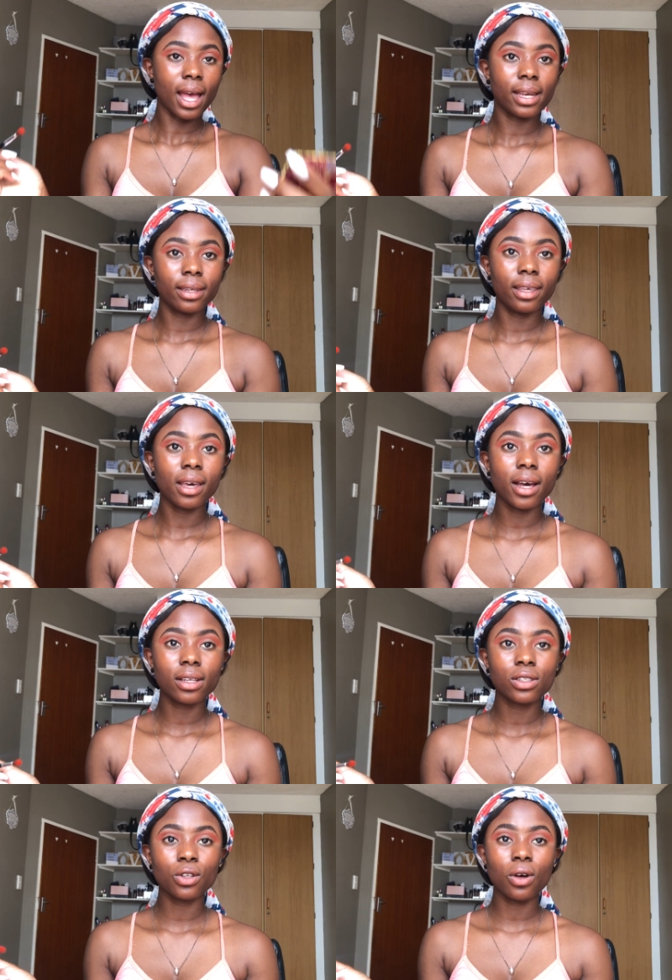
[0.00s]
and
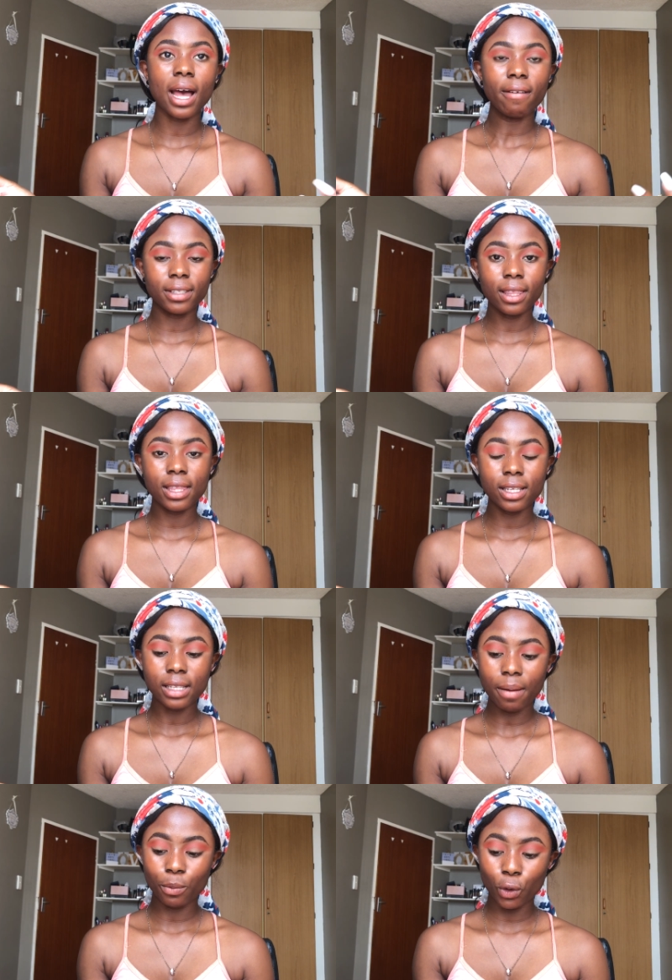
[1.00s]
yeah so after
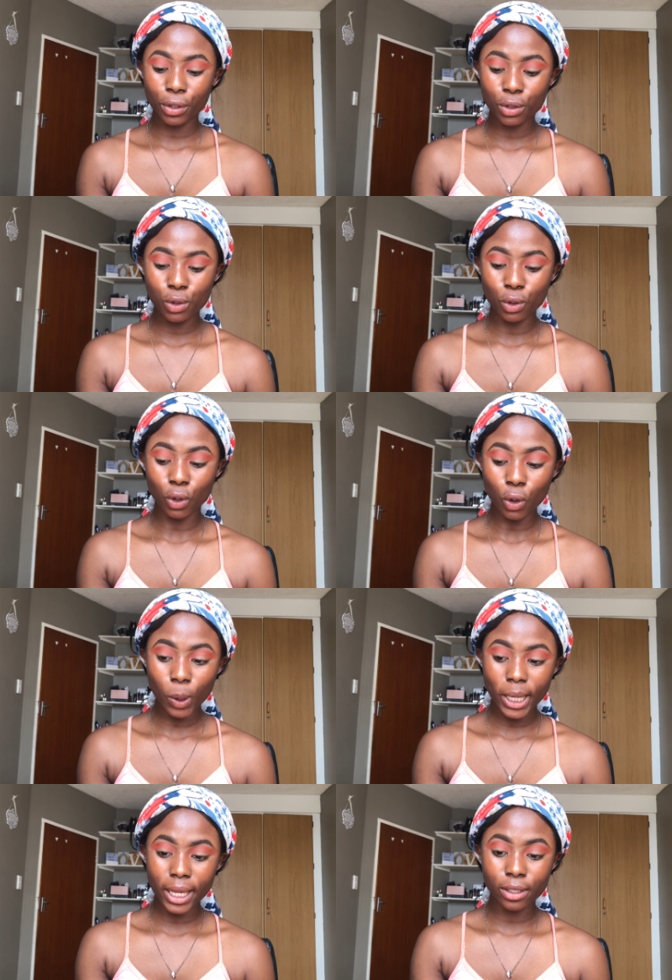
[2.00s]
this i'm going to
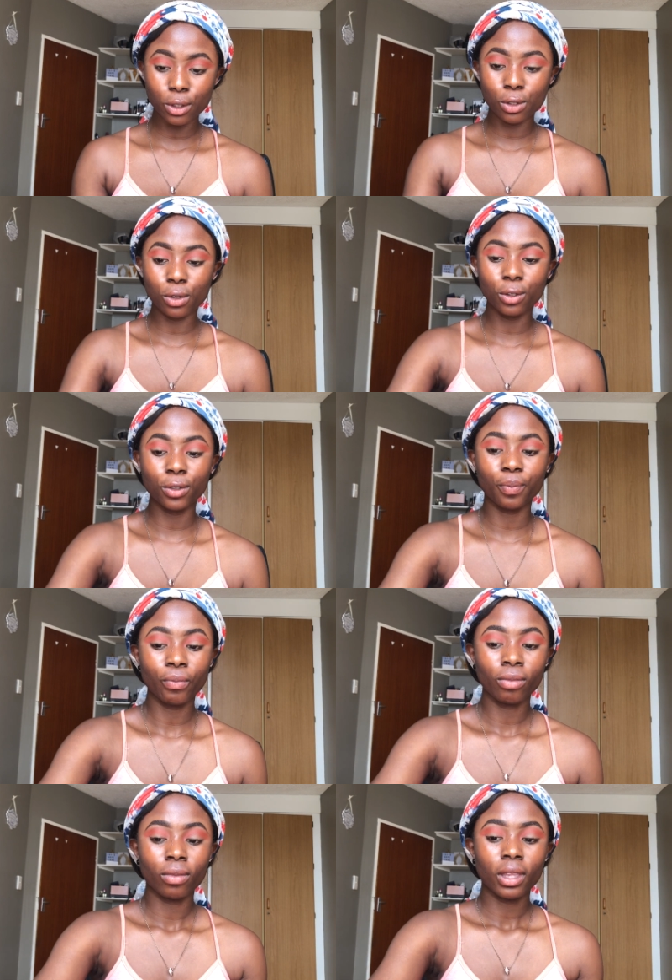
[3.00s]
go into
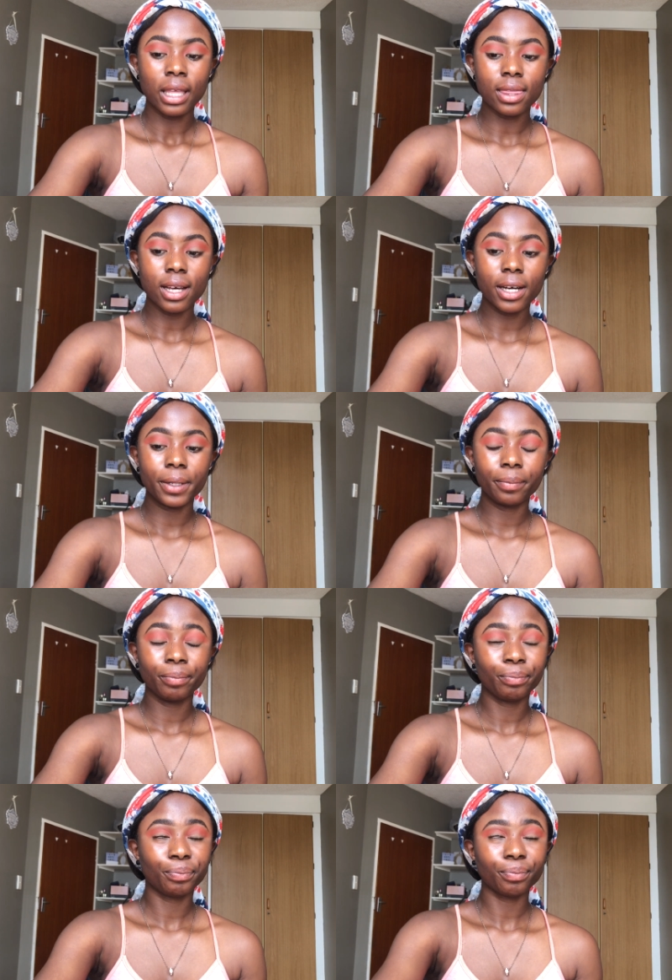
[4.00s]
the